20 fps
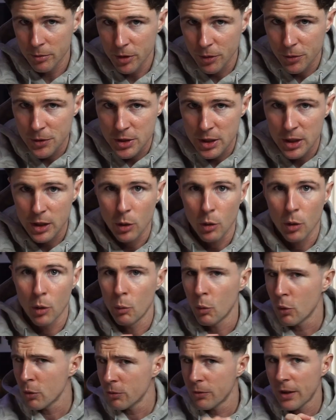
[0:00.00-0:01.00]
your physique, it
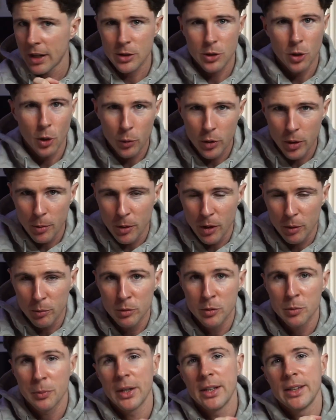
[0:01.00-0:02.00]
won't fix all your
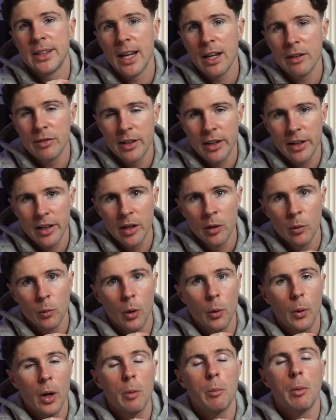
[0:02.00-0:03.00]
problems, but it definitely
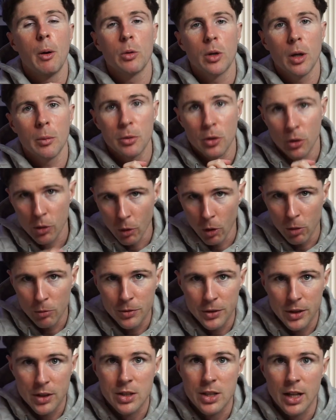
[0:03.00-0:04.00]
will help build up your
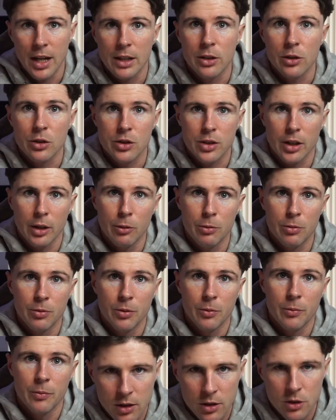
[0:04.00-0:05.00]
confidence in
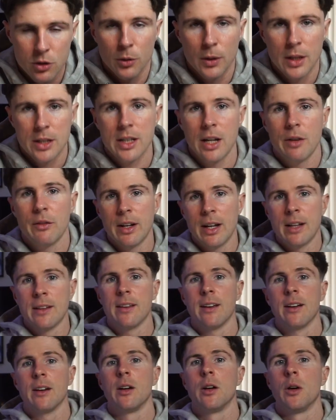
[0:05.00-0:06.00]
yourself. So let's get right
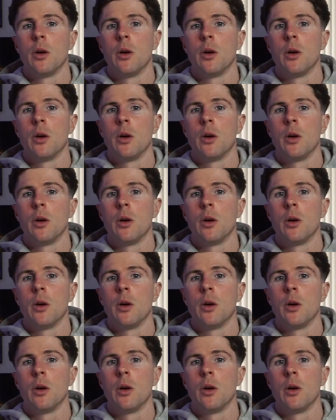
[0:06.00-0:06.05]
into it.